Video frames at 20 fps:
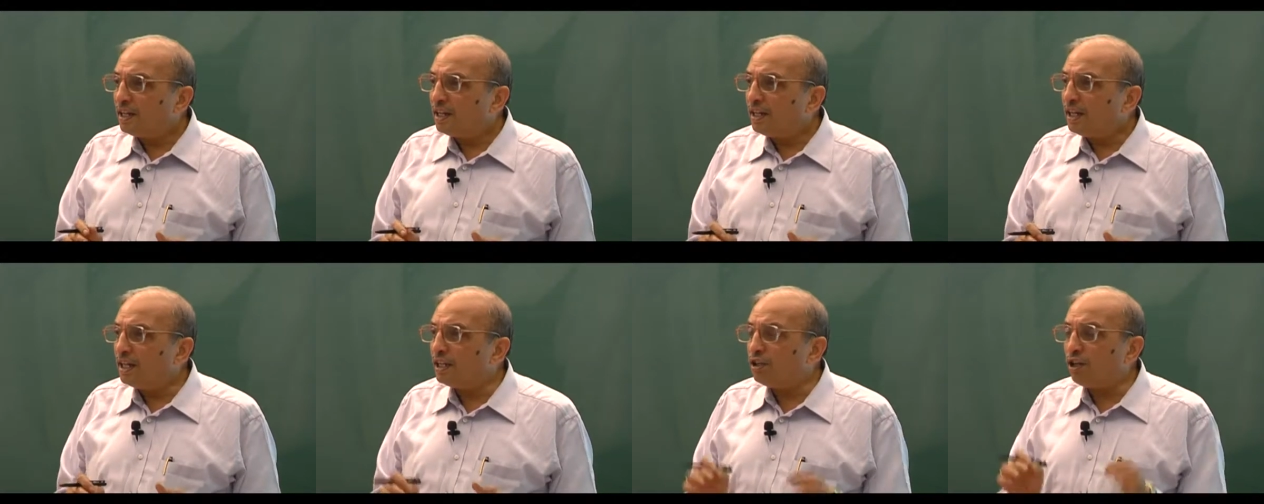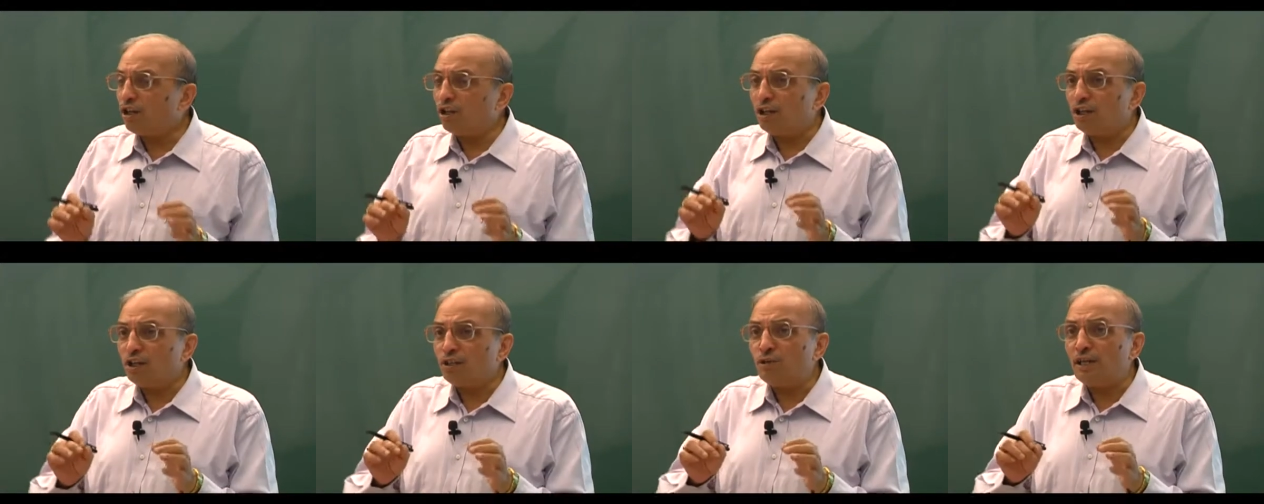in
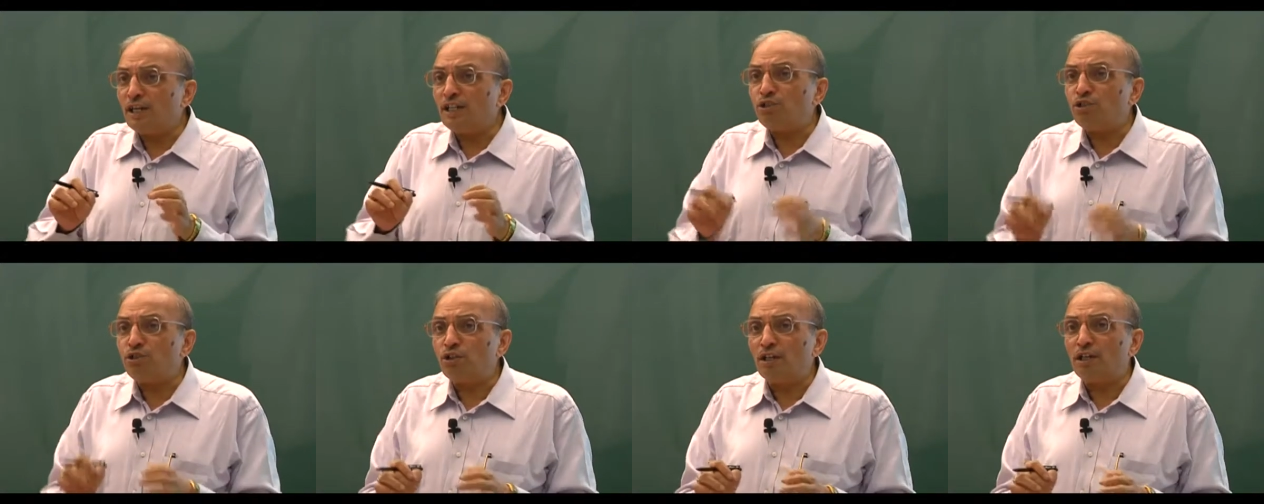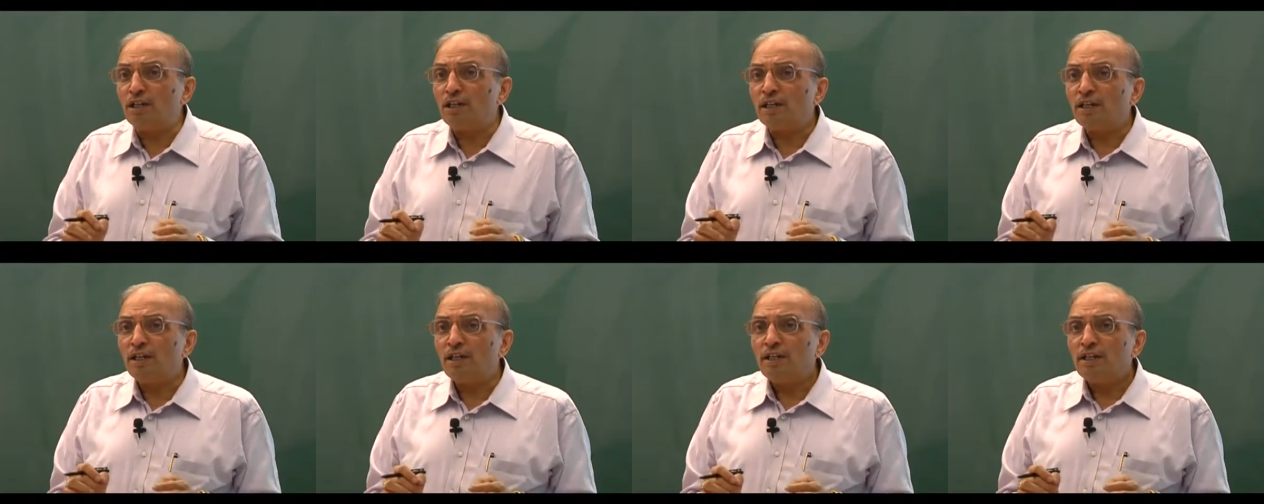order to
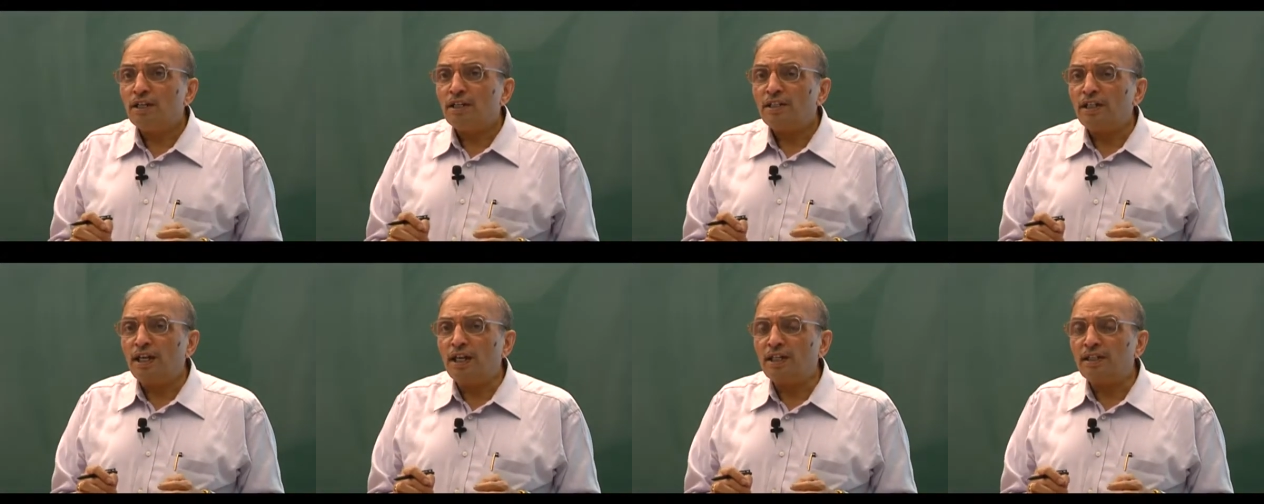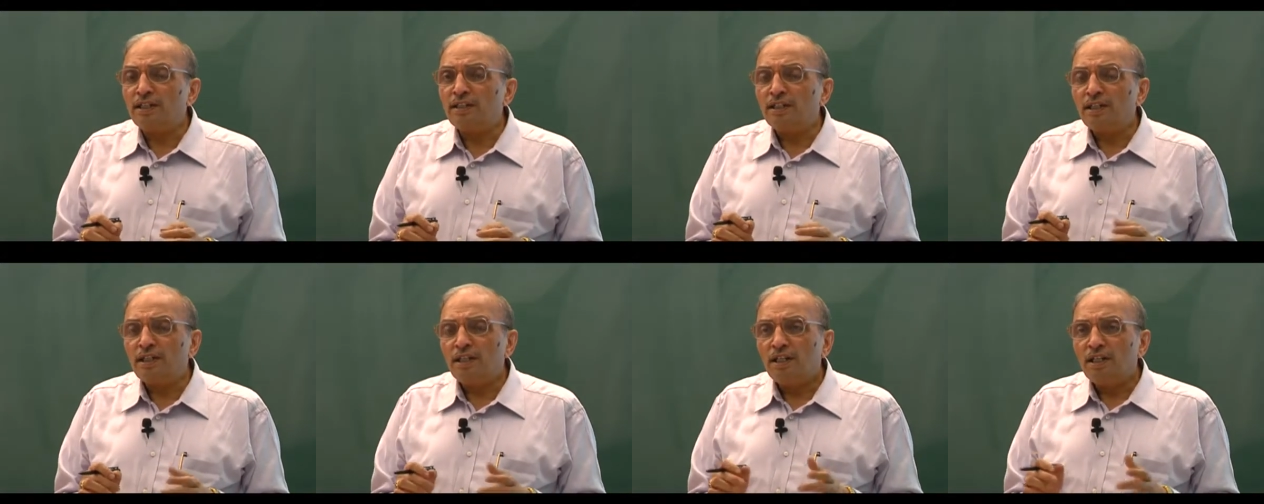ensure
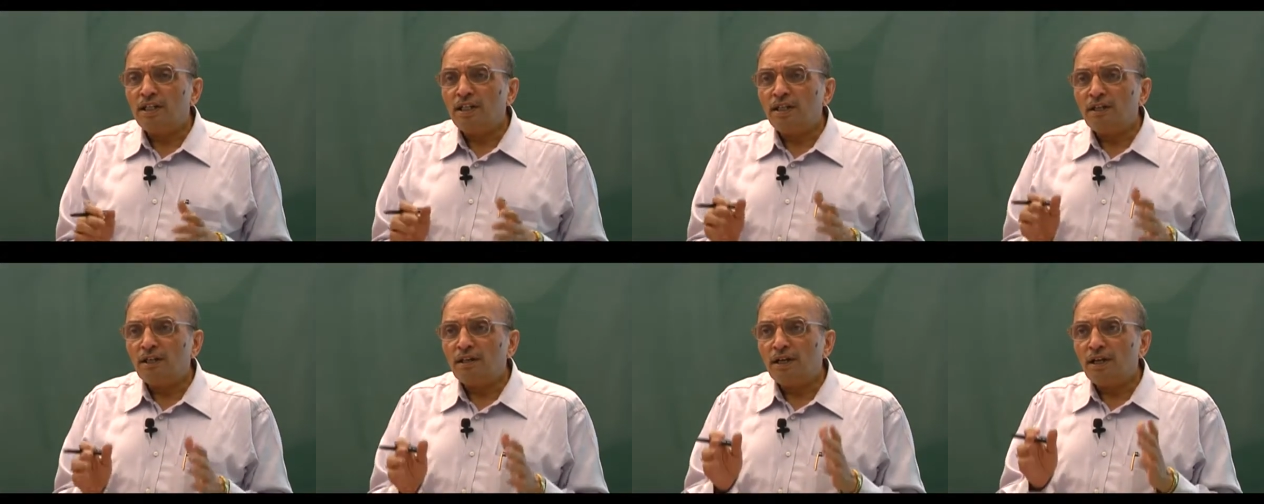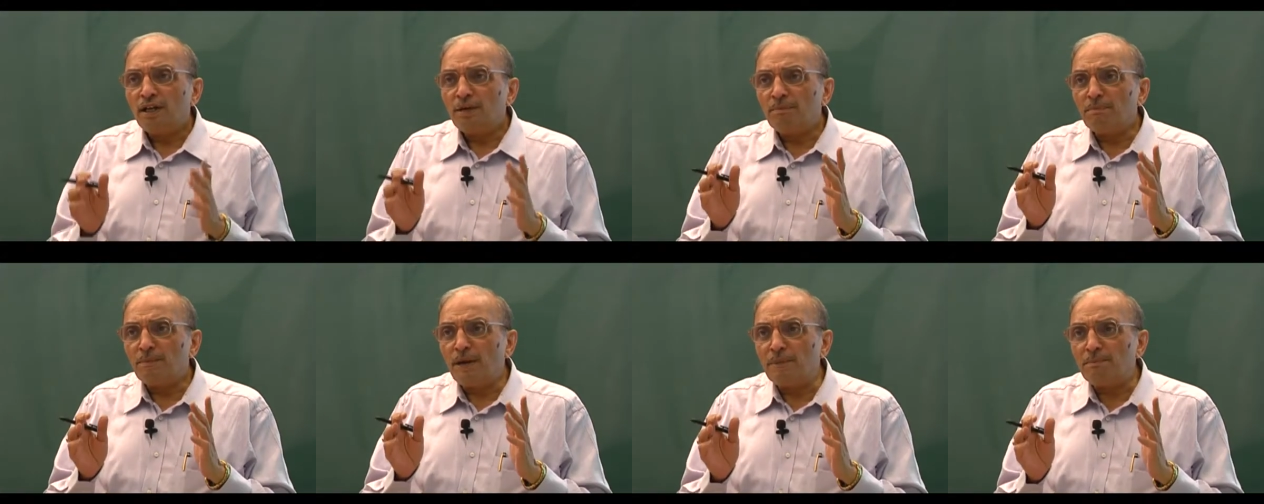that
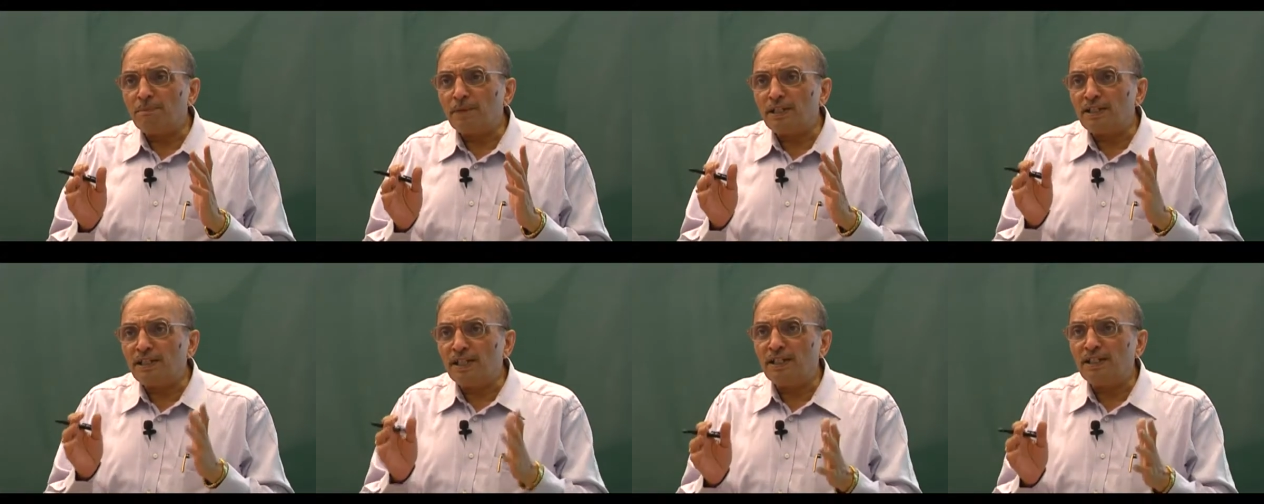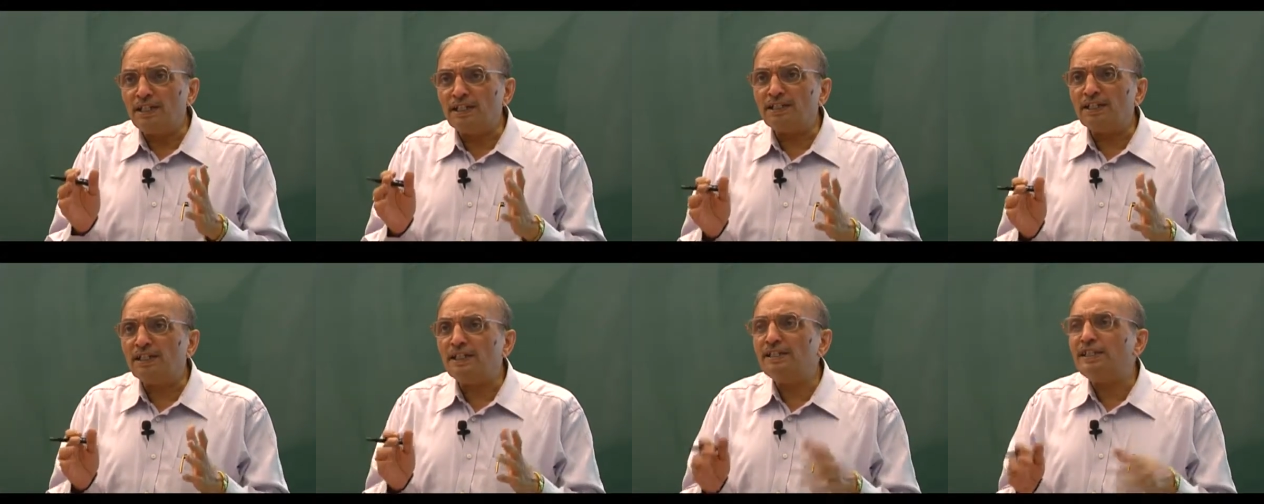my
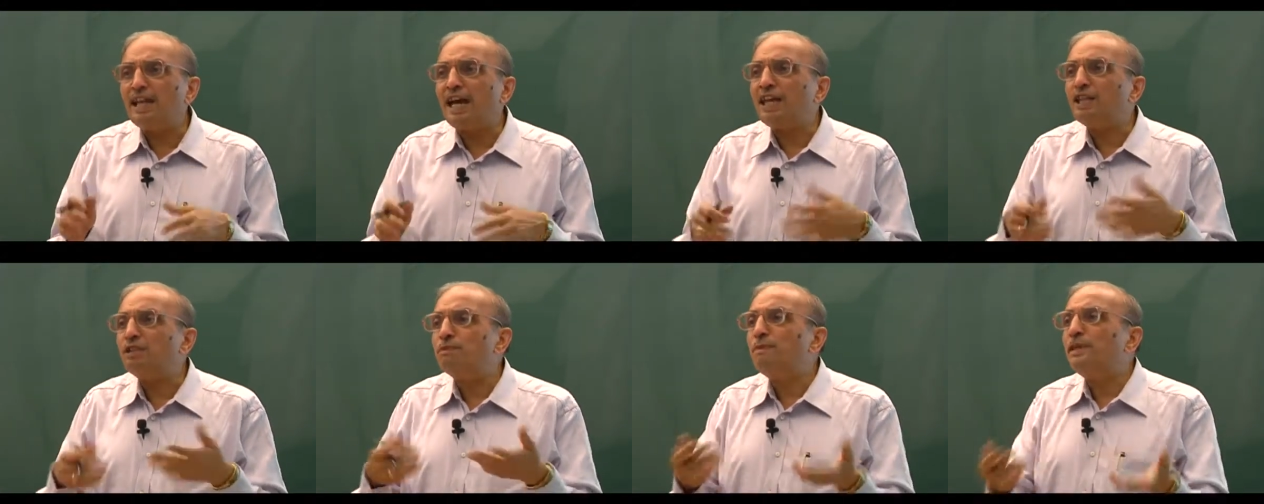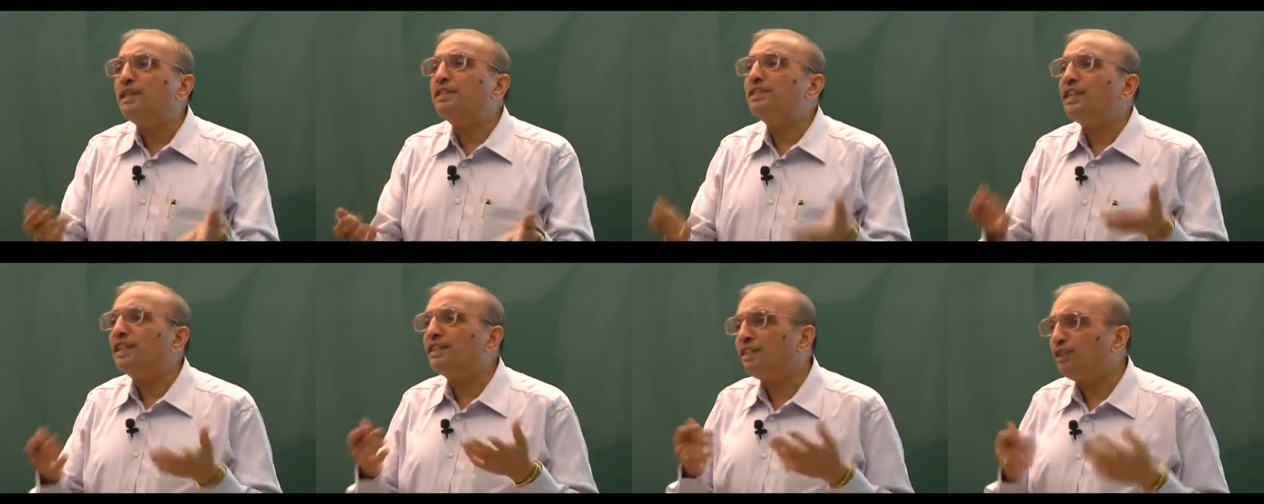presentation is as
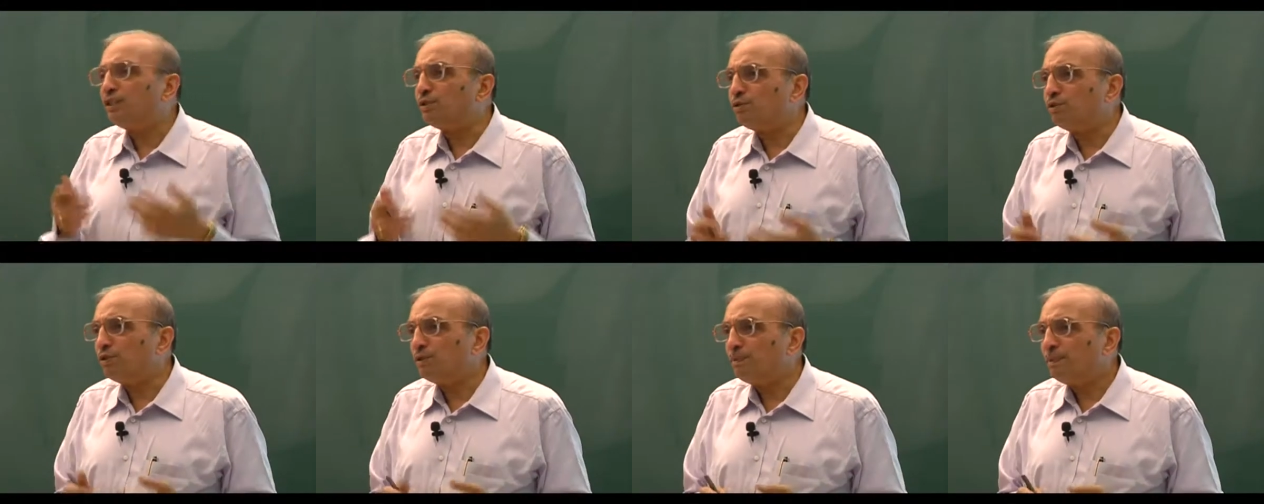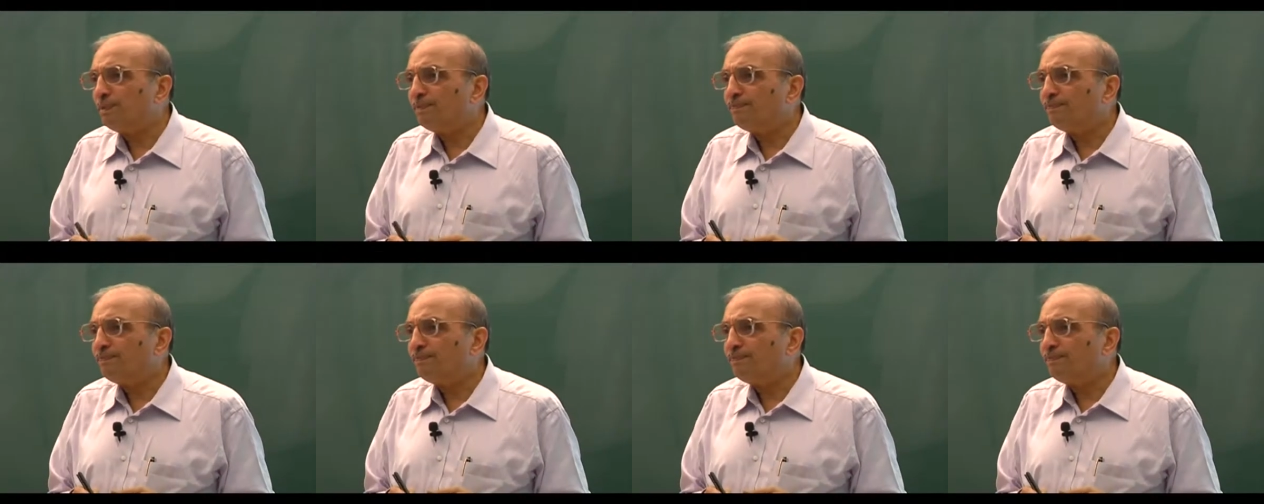best as it could.